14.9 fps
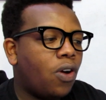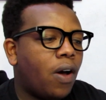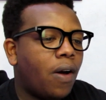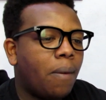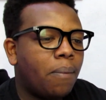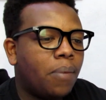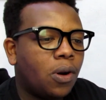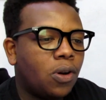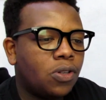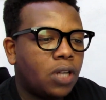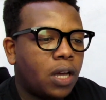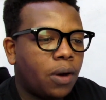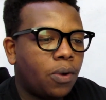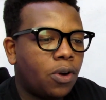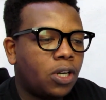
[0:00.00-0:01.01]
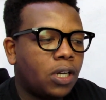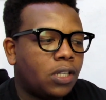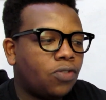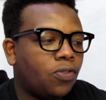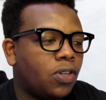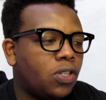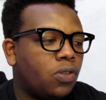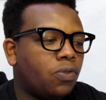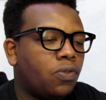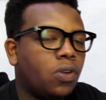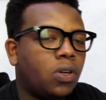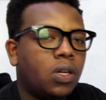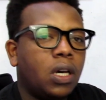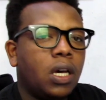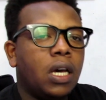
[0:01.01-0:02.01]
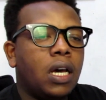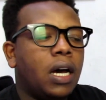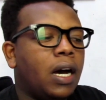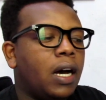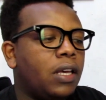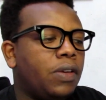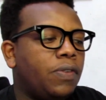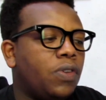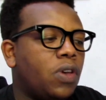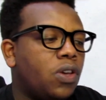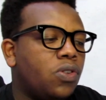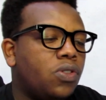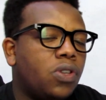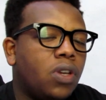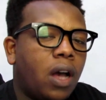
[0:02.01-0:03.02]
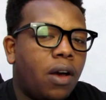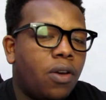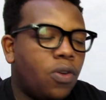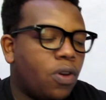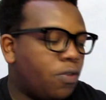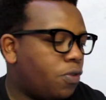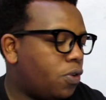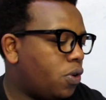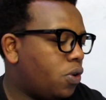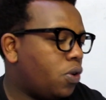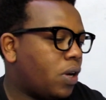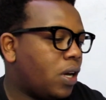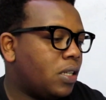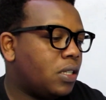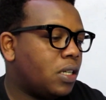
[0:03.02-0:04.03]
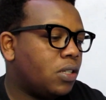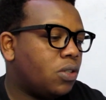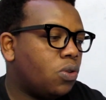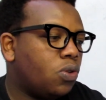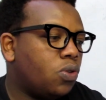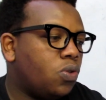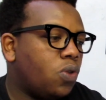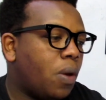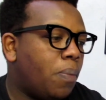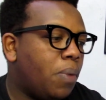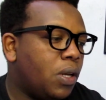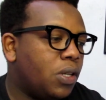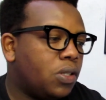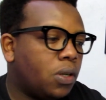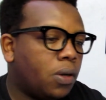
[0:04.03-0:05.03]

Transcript: on our browser, I want us, first of all, if you're using your phone, you can just go to your Play